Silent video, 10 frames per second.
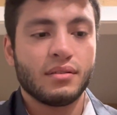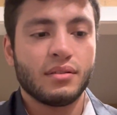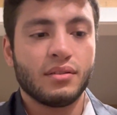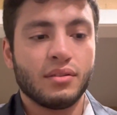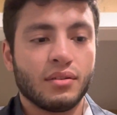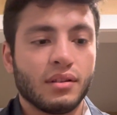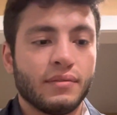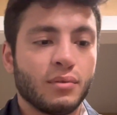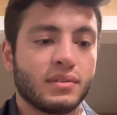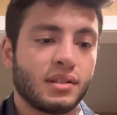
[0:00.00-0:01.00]
you're
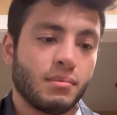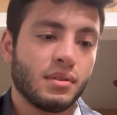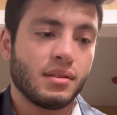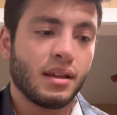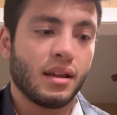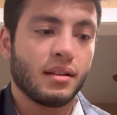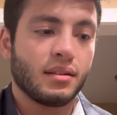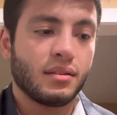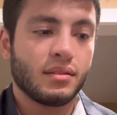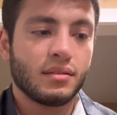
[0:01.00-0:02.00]
living with someone that
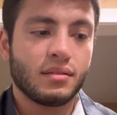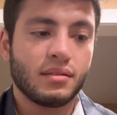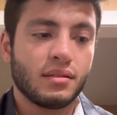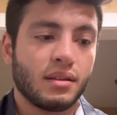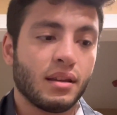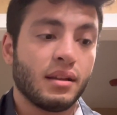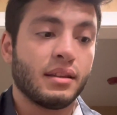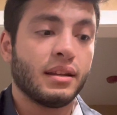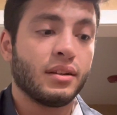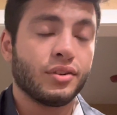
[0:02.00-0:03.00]
can
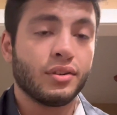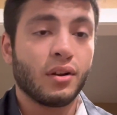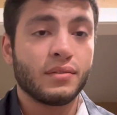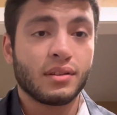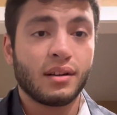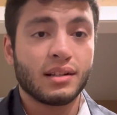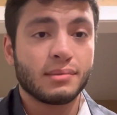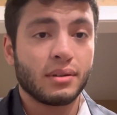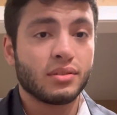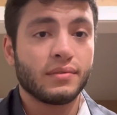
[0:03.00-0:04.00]
get on your nerves a lot,
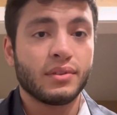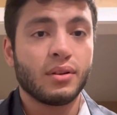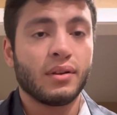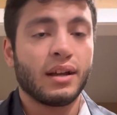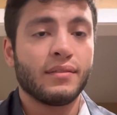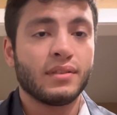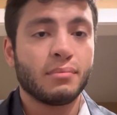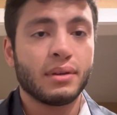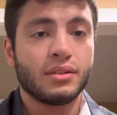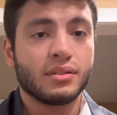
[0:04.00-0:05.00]
especially if you don't have that
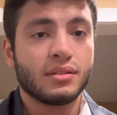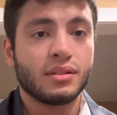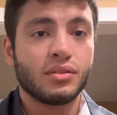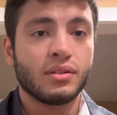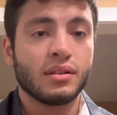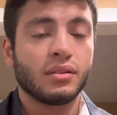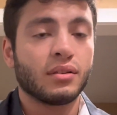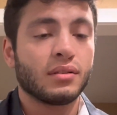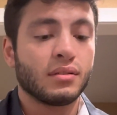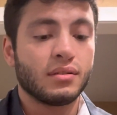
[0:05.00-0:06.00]
patience, and you need to
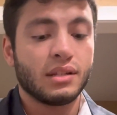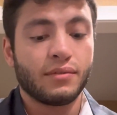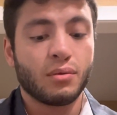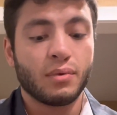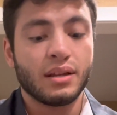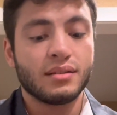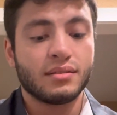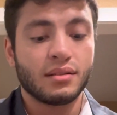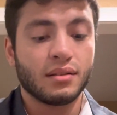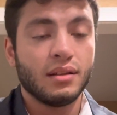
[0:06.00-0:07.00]
learn different ways
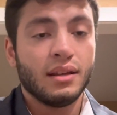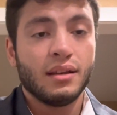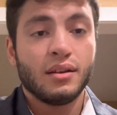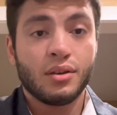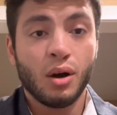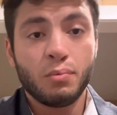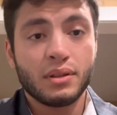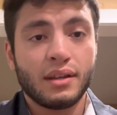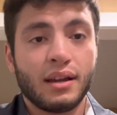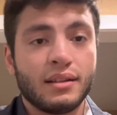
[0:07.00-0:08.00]
to cope with
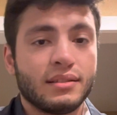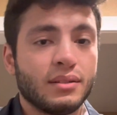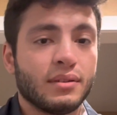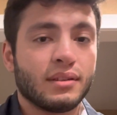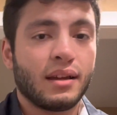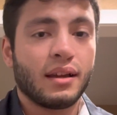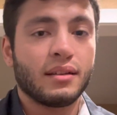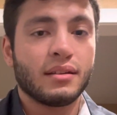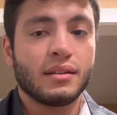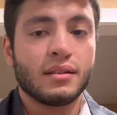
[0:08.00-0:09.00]
that, deal with
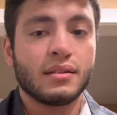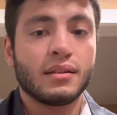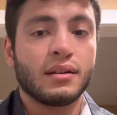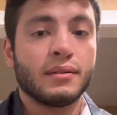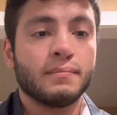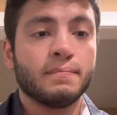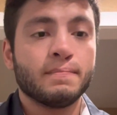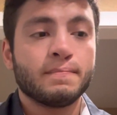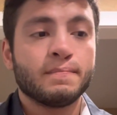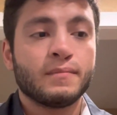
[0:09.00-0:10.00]
that, and,
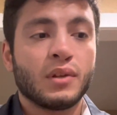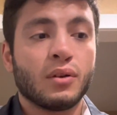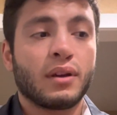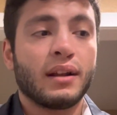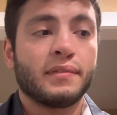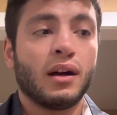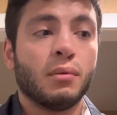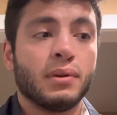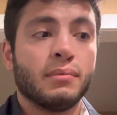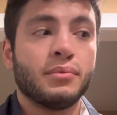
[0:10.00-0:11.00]
you know, kind of
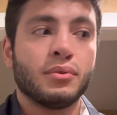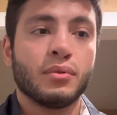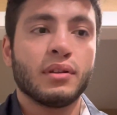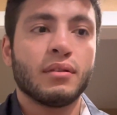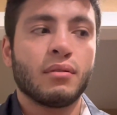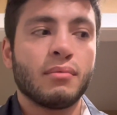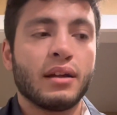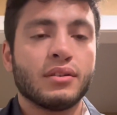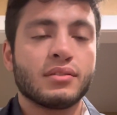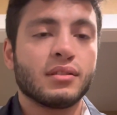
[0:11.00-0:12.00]
help him through it and remind
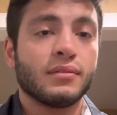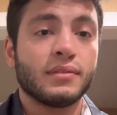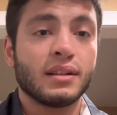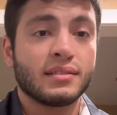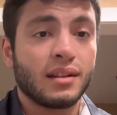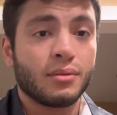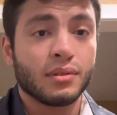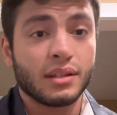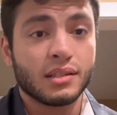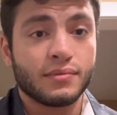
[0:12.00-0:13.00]
yourself that it's not
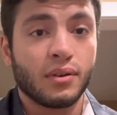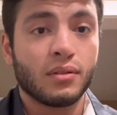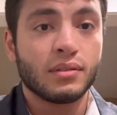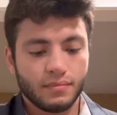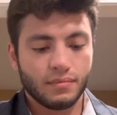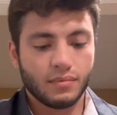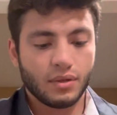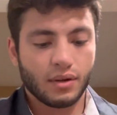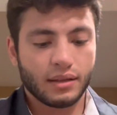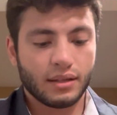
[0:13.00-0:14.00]
really his fault.
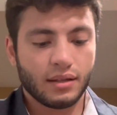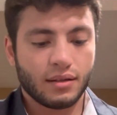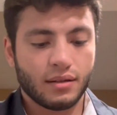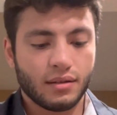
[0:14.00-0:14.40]
You know, I think